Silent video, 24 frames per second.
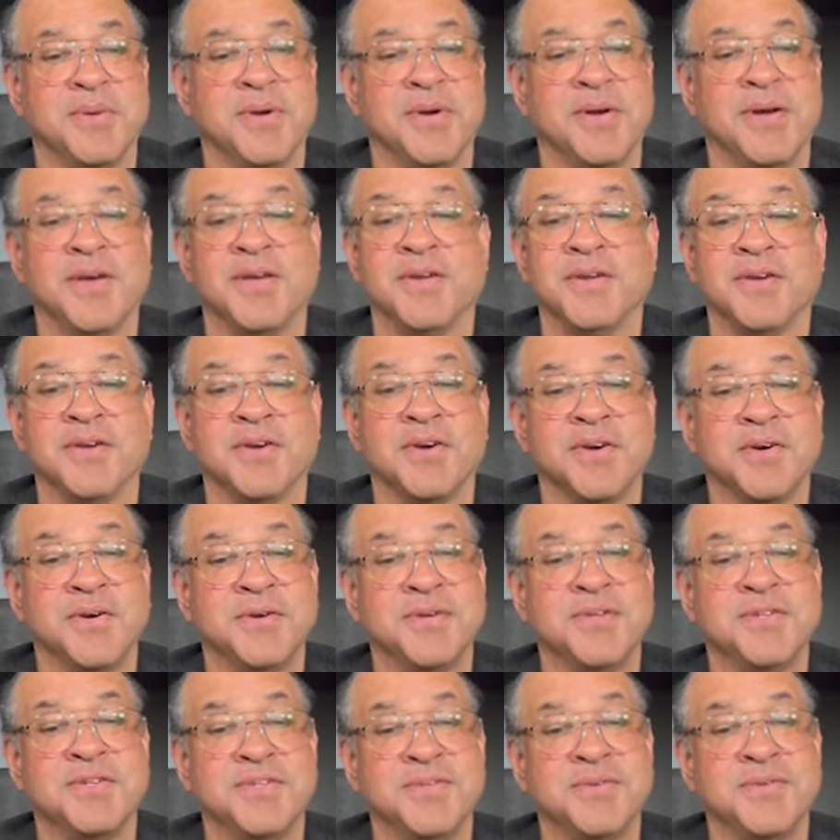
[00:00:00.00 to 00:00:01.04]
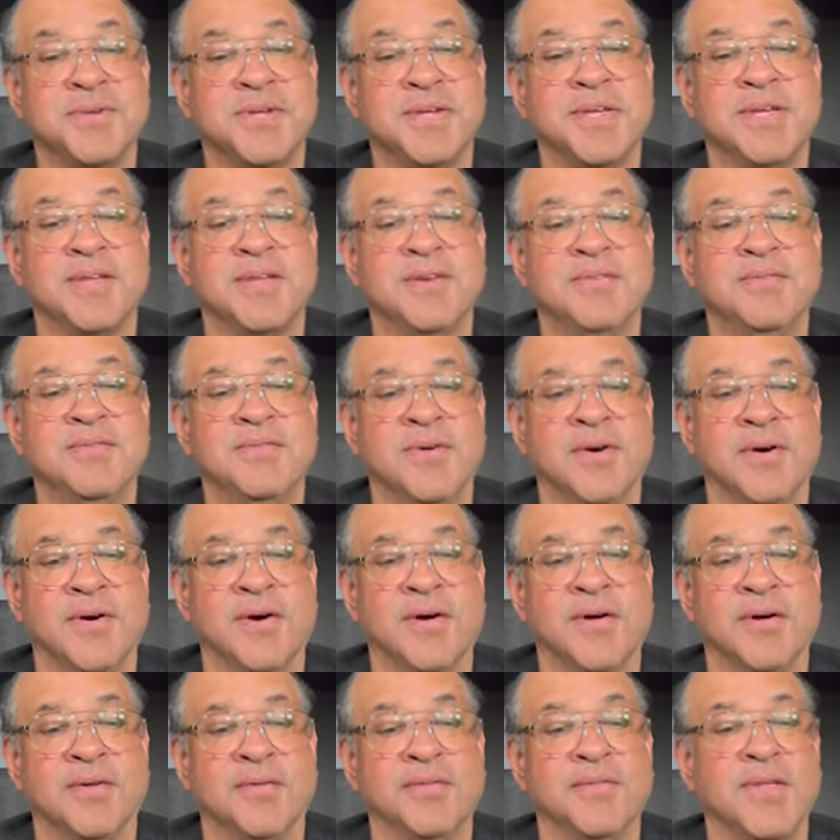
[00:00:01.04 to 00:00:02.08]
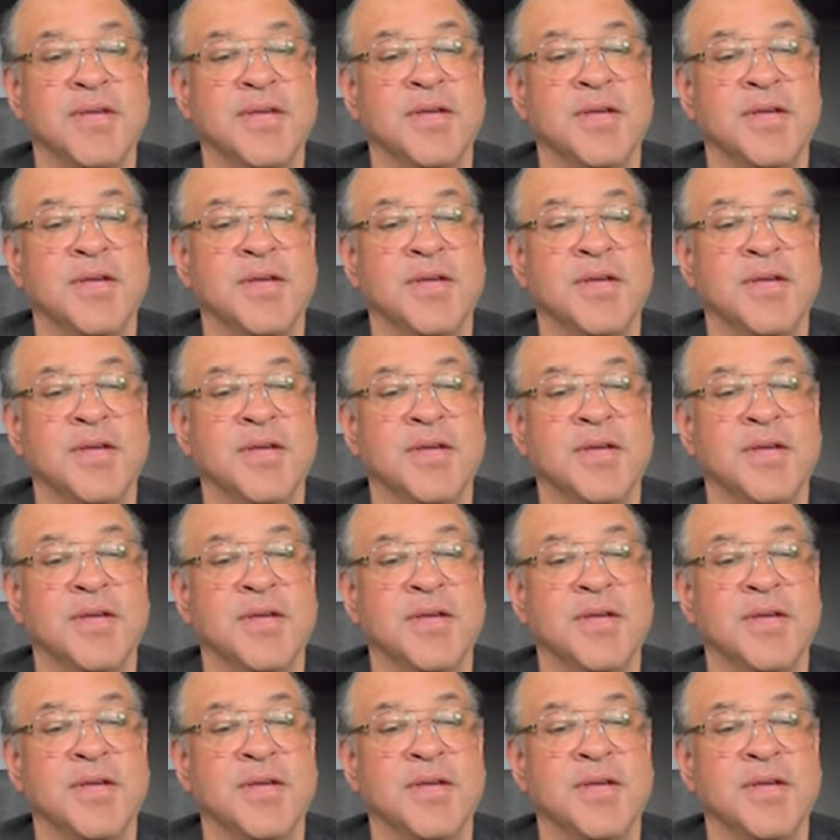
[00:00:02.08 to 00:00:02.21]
I encourage you to get involved